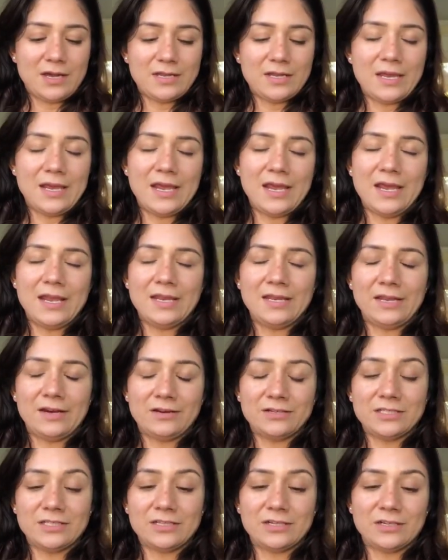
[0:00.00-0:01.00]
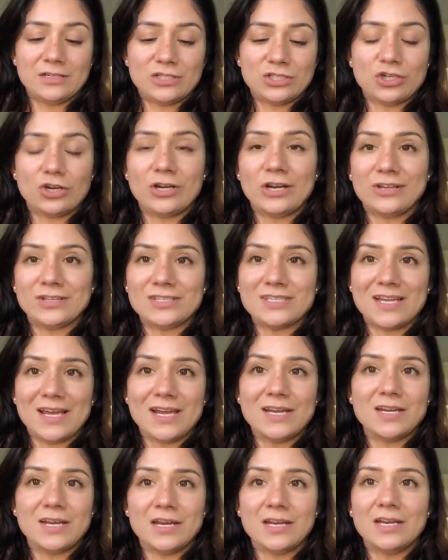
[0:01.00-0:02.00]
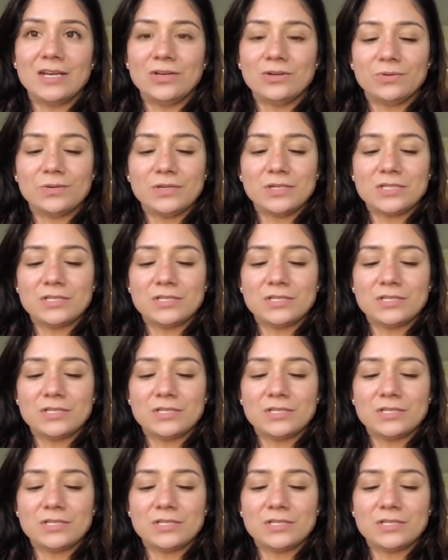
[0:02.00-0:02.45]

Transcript: and they're to start outside, not indoors.